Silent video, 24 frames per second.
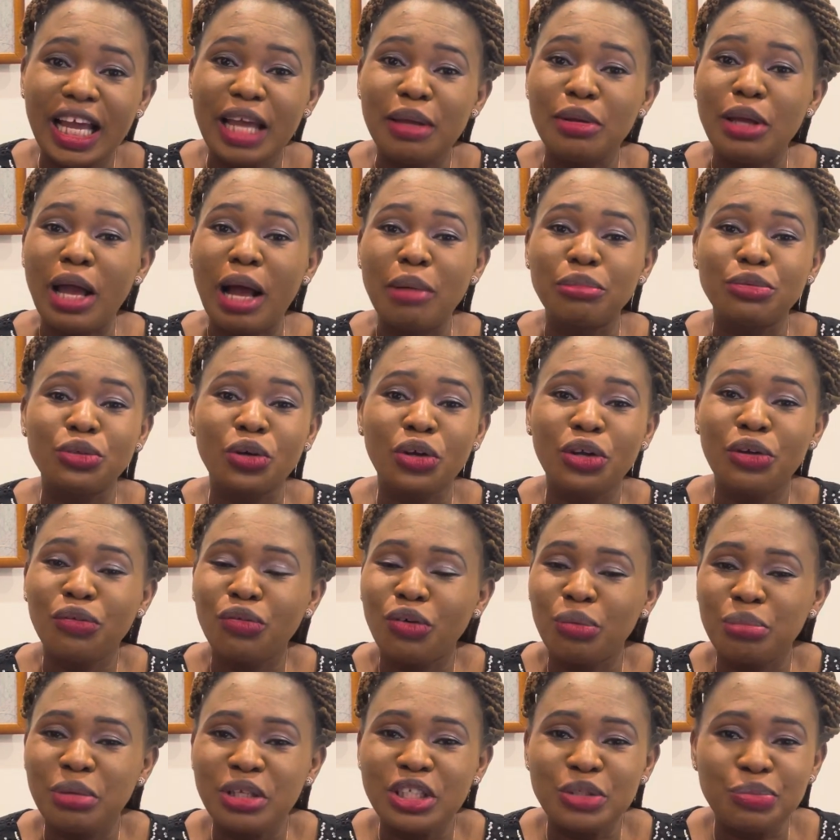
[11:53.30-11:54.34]
I'm talking
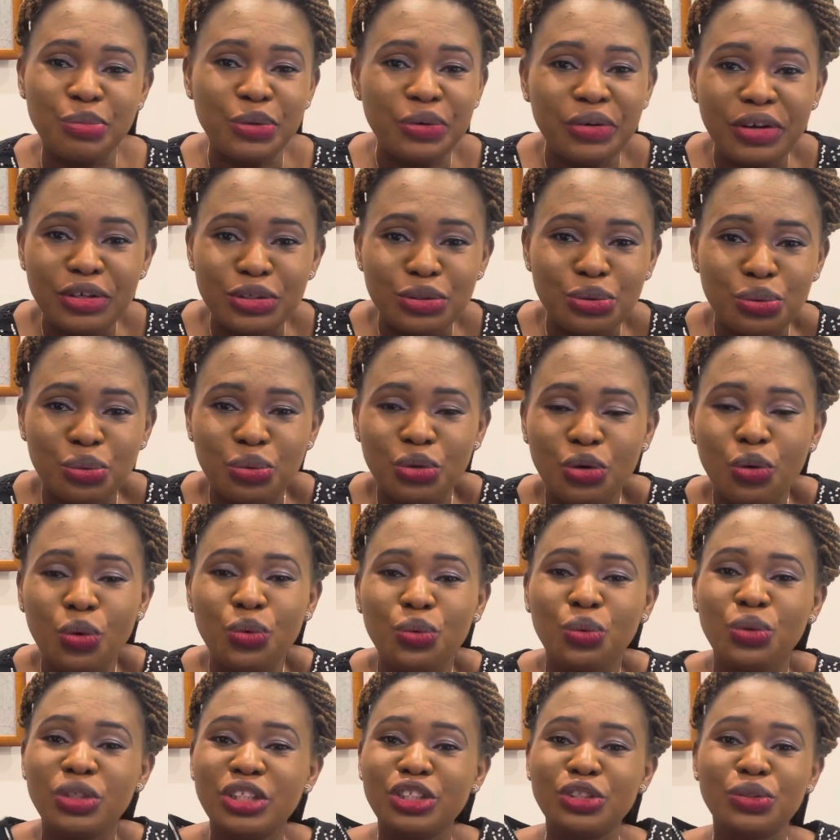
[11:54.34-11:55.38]
from experience. So all
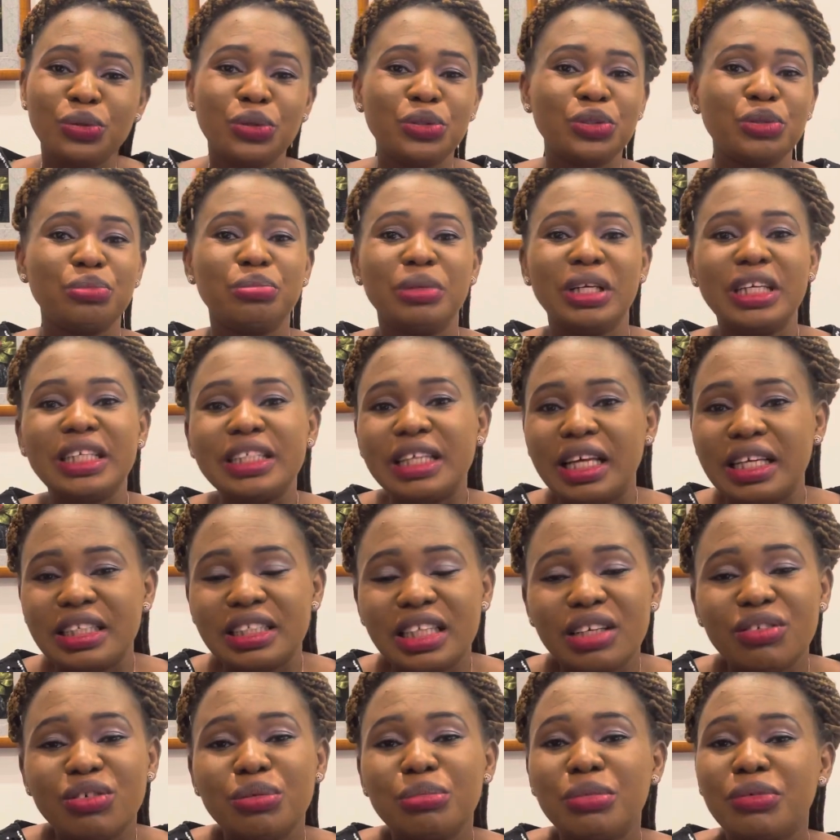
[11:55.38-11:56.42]
those things doesn't make sense.
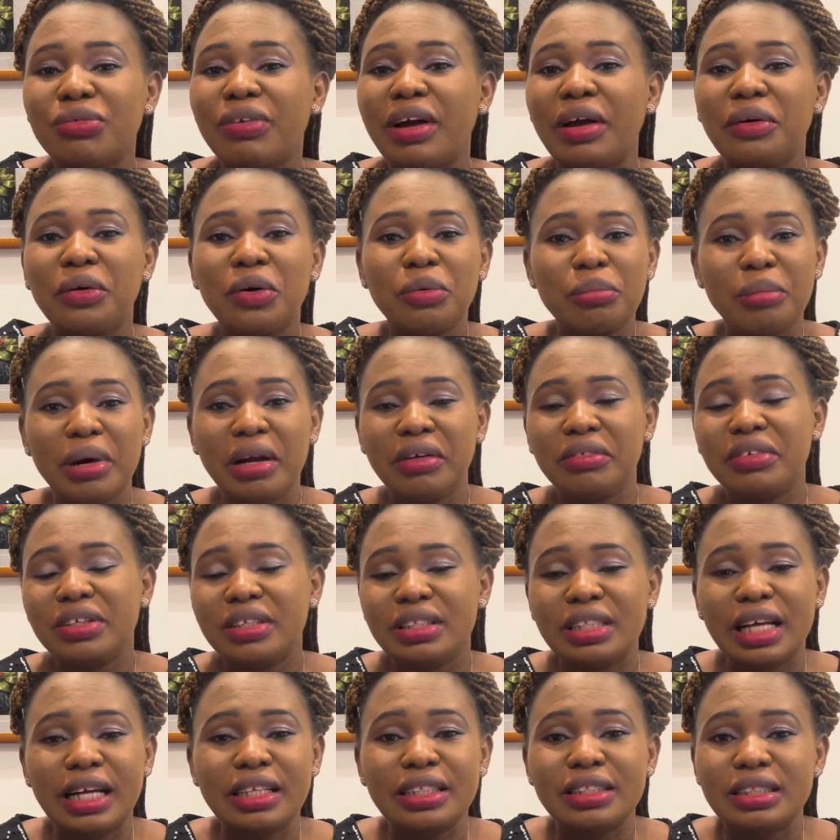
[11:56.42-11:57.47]
Even before I got married
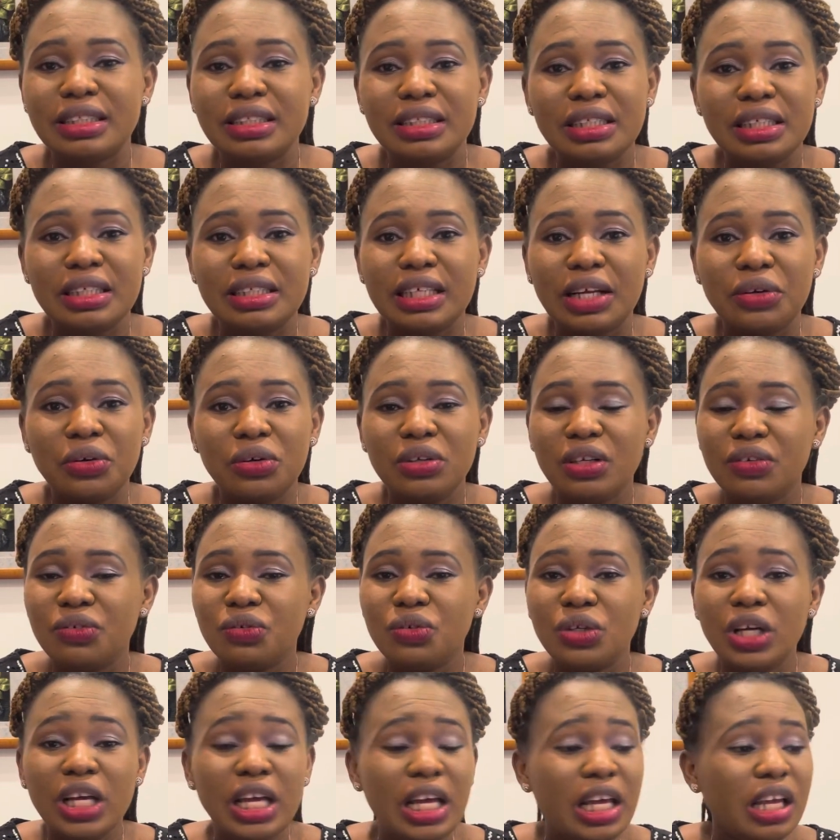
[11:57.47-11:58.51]
and to date, I don't
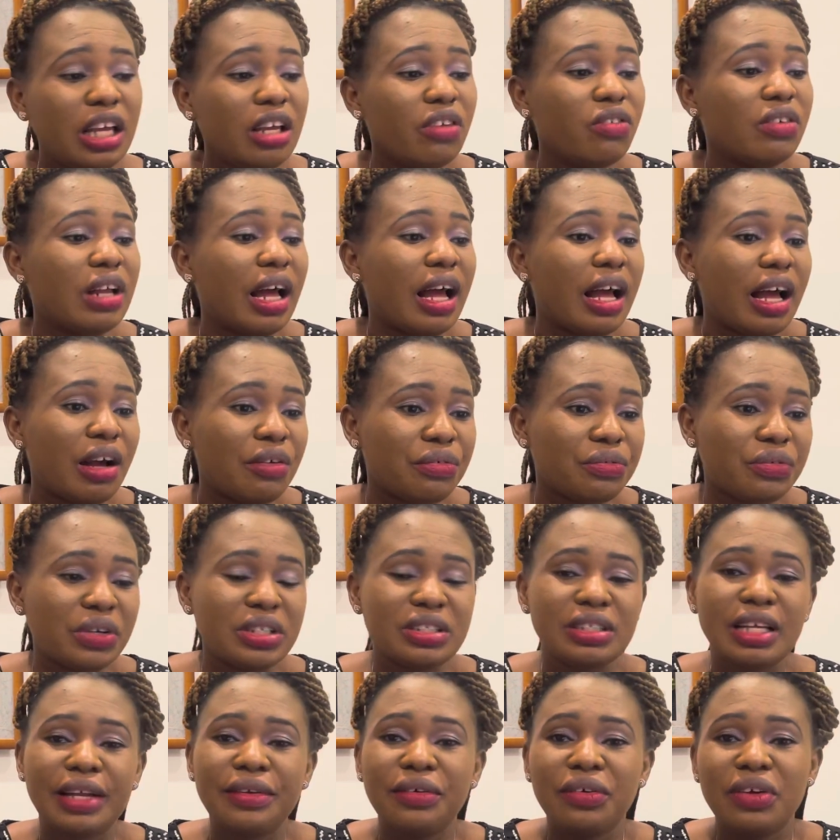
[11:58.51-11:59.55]
even I have friends
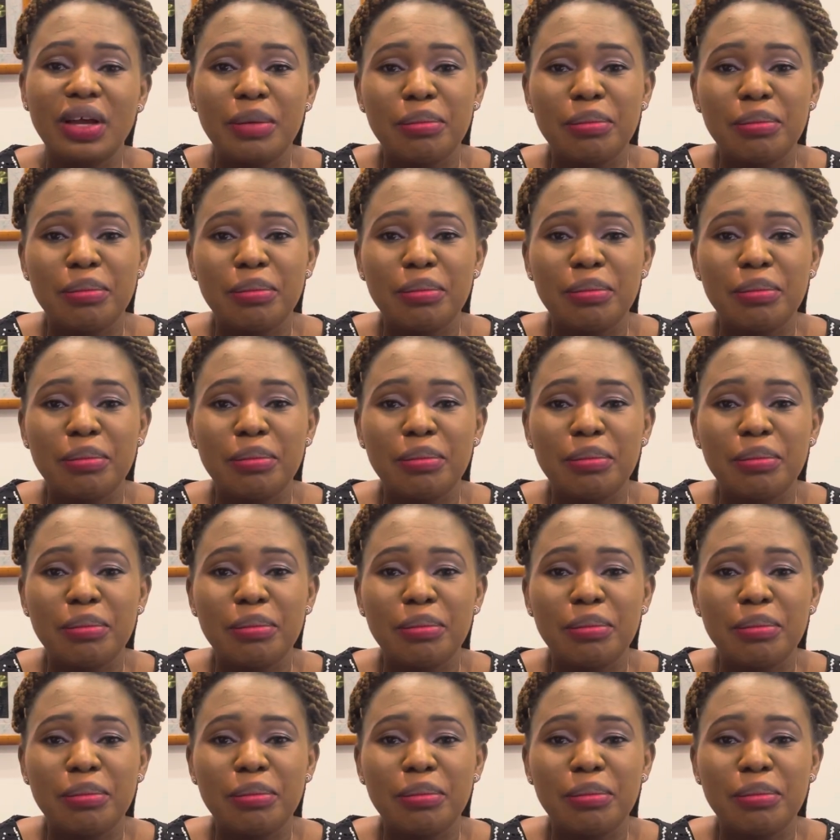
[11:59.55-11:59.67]
that are not yet